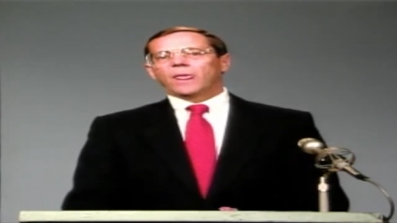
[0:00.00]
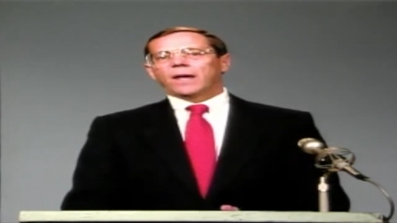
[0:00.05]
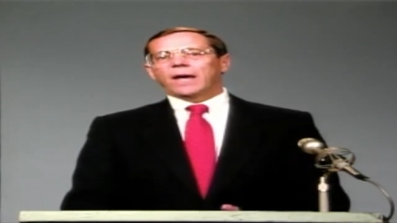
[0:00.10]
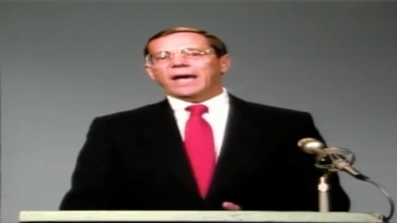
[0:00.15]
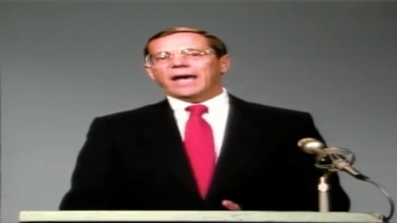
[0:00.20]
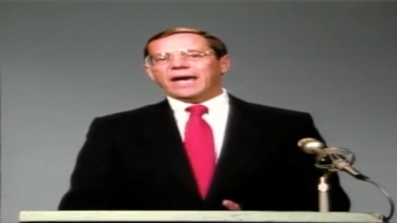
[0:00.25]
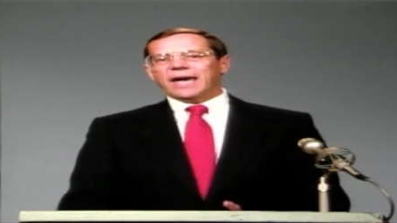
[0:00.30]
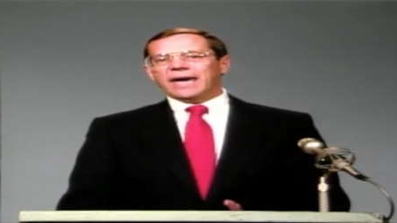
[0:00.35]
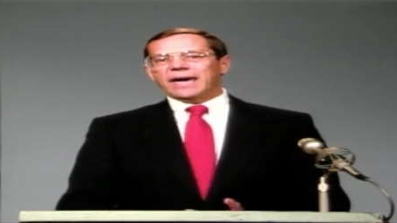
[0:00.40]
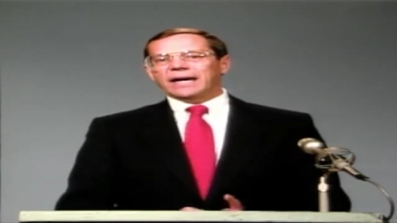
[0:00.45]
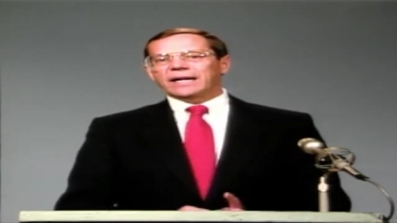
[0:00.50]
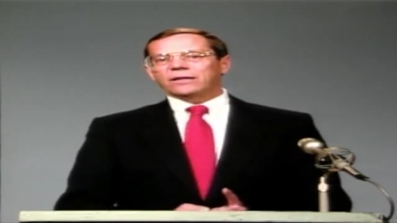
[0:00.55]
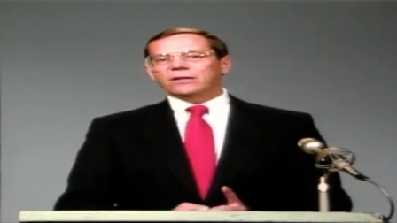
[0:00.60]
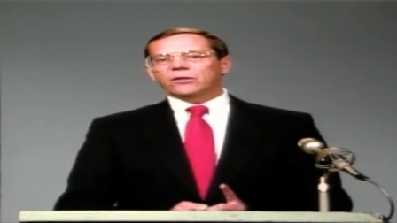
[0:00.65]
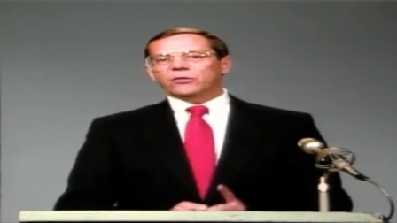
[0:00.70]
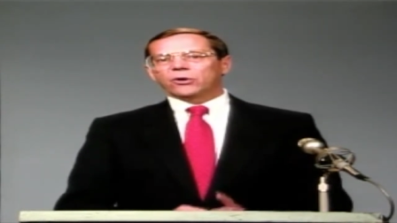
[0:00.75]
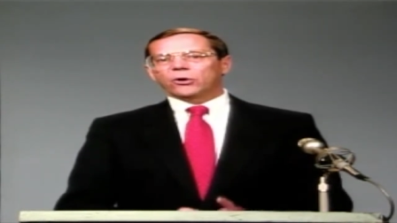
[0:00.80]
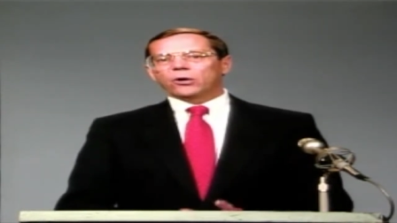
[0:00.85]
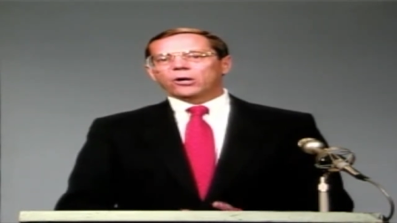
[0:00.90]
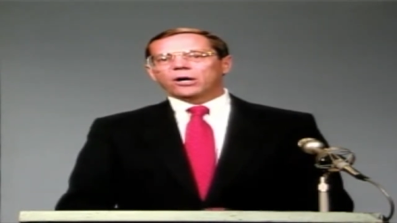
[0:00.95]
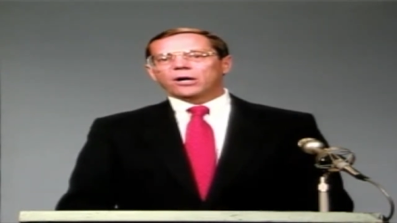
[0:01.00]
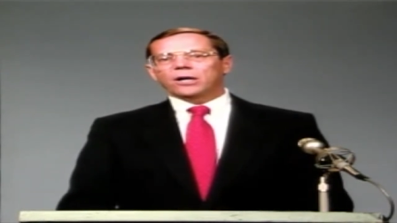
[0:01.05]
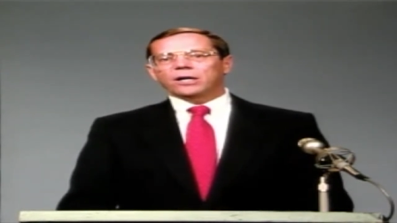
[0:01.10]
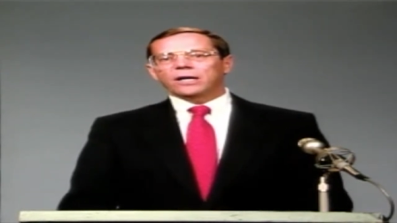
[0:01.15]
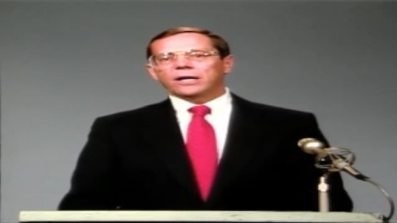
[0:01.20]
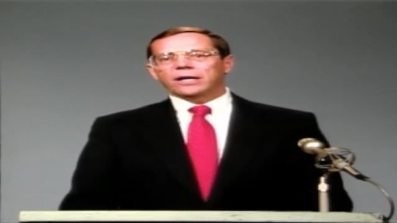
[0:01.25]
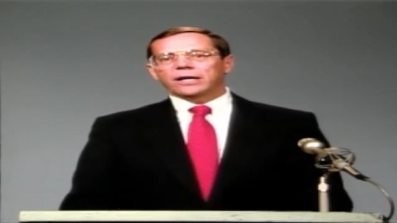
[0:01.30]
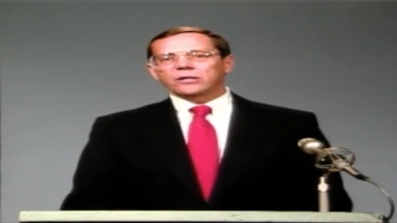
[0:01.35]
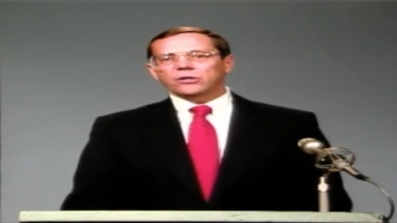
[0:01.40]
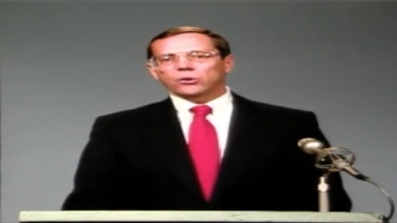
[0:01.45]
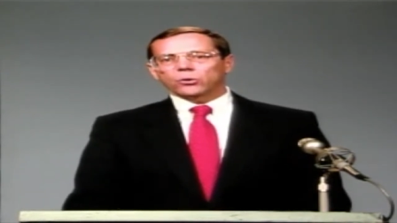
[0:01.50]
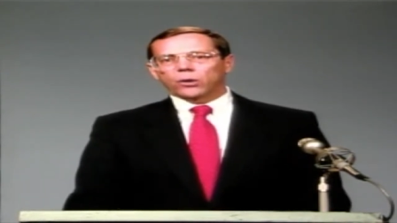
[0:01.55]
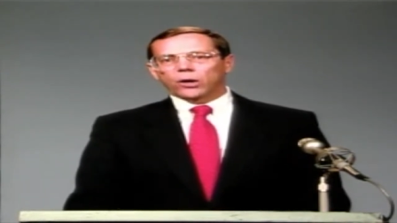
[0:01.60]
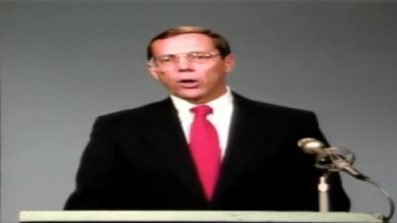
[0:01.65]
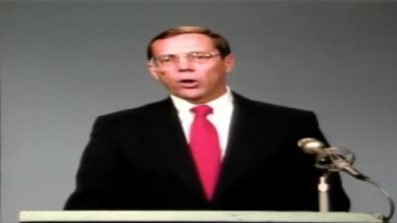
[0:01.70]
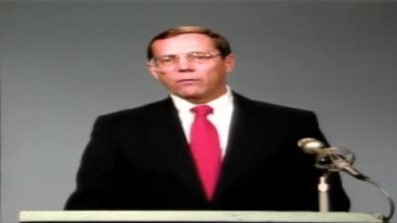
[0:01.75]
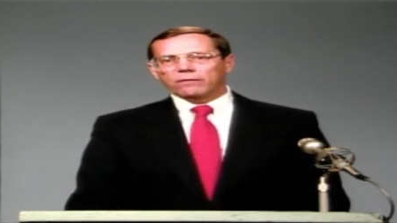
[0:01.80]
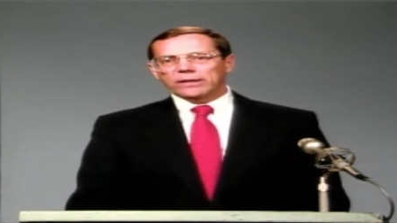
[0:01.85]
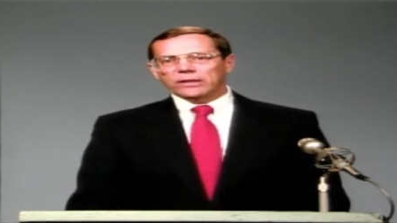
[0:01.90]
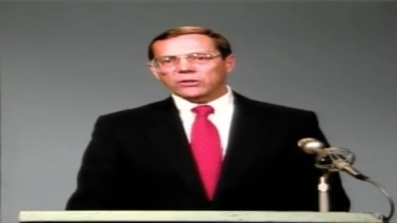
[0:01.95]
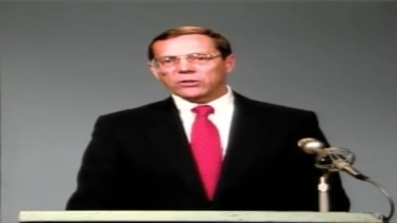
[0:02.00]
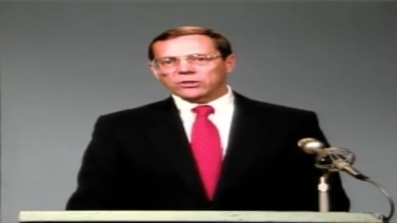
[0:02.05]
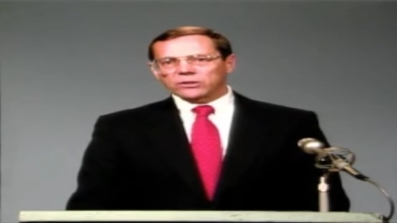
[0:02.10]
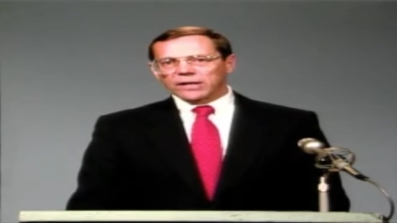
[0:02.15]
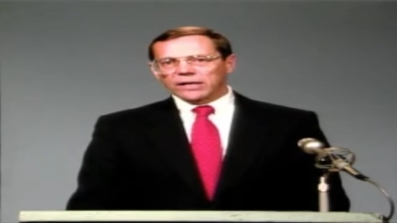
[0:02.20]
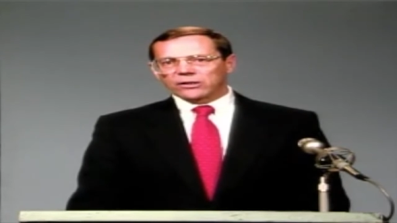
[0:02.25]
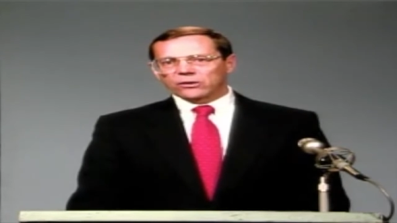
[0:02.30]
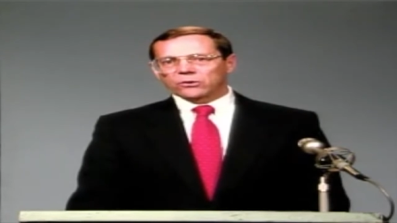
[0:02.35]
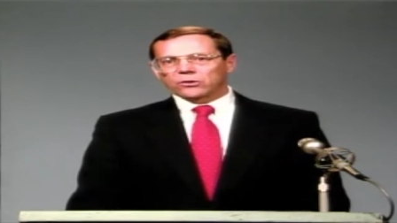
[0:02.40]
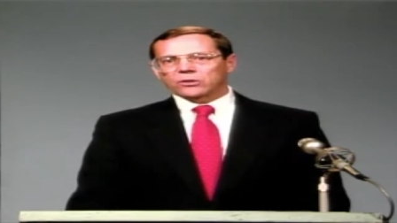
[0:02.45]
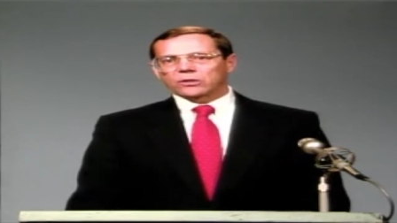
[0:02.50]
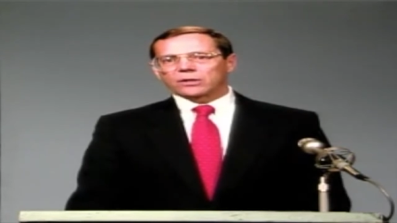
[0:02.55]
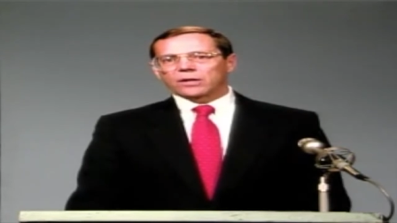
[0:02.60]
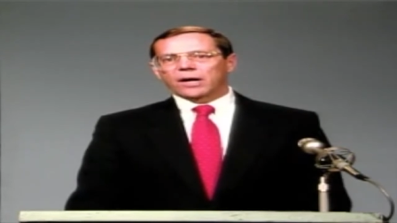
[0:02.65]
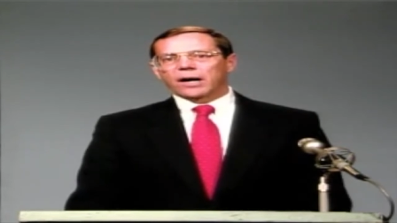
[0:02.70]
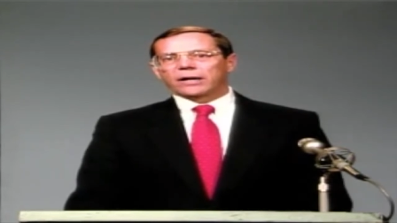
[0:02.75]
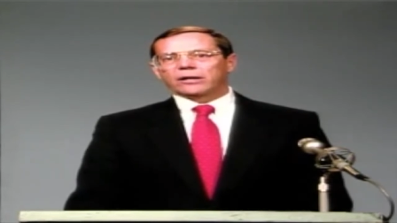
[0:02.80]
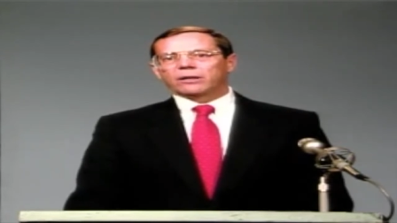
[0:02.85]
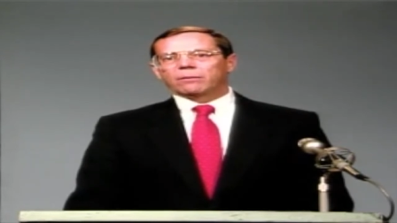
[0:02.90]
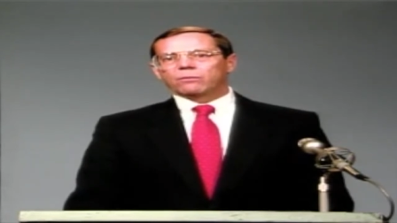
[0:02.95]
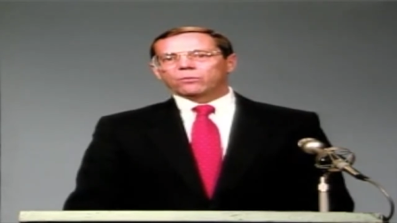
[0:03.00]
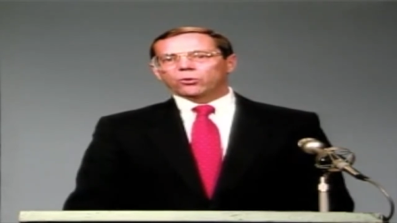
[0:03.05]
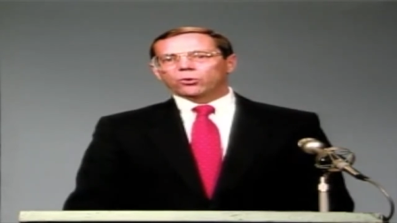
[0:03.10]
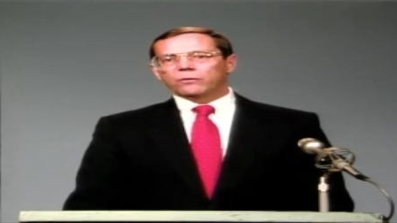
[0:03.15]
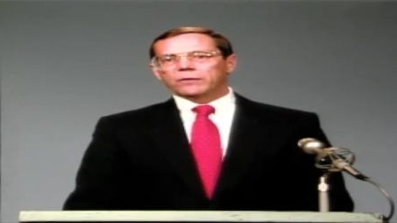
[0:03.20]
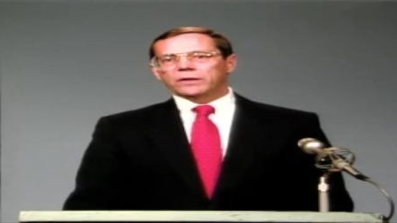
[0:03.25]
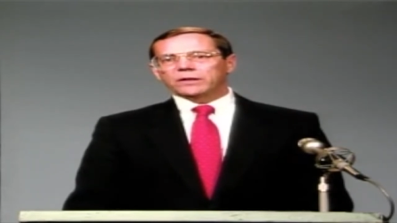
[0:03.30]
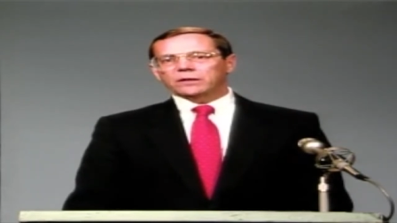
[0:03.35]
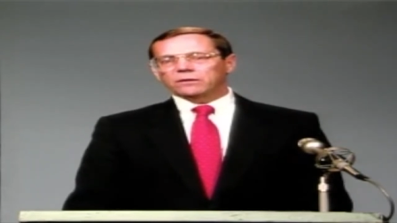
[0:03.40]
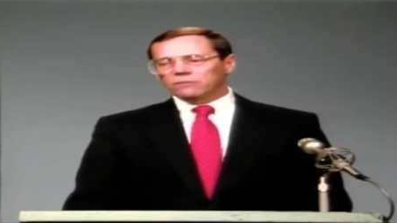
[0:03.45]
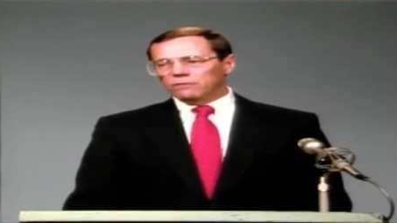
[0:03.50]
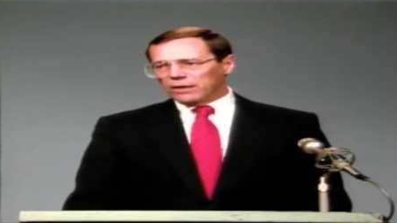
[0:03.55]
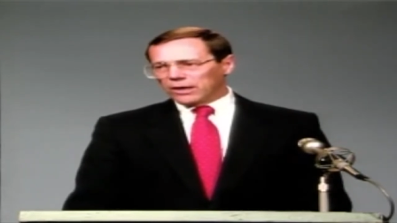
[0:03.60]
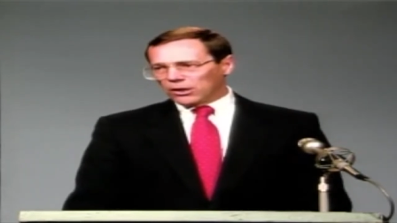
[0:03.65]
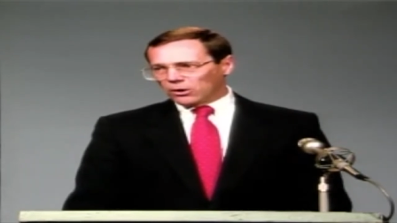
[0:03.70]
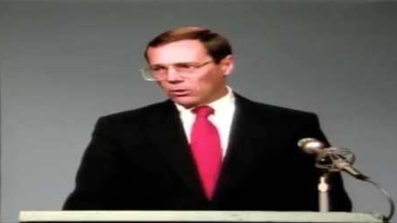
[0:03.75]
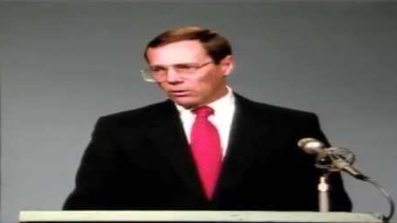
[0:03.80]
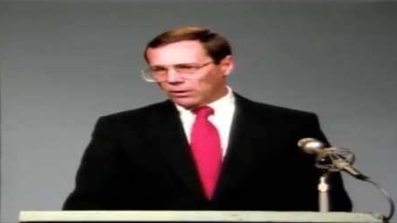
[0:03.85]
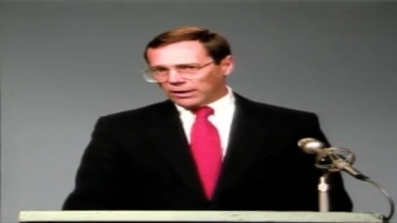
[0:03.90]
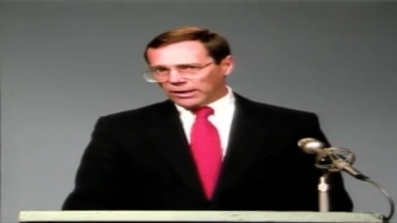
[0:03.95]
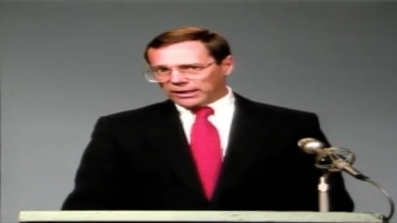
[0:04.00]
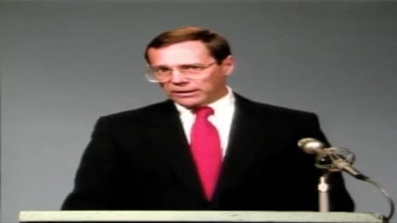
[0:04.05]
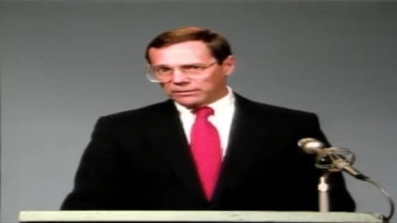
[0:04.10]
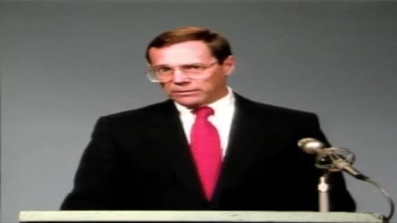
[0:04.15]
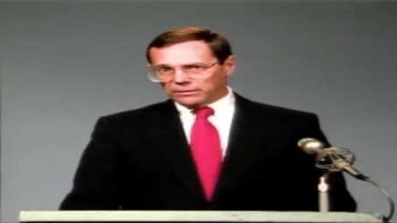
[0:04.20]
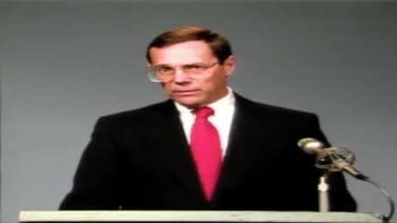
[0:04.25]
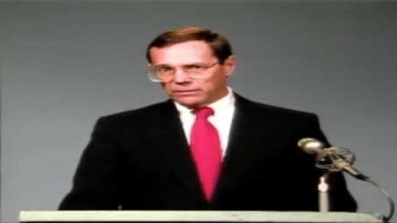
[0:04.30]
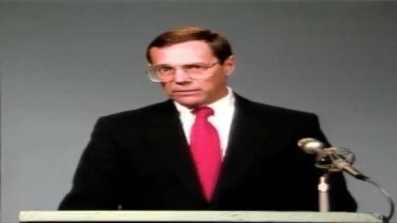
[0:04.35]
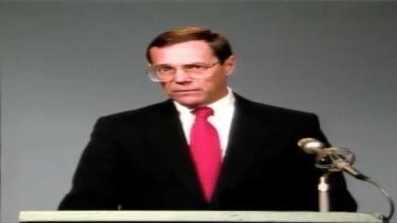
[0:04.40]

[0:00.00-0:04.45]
and they're hung on 12-inch centers on a moving conveyor line.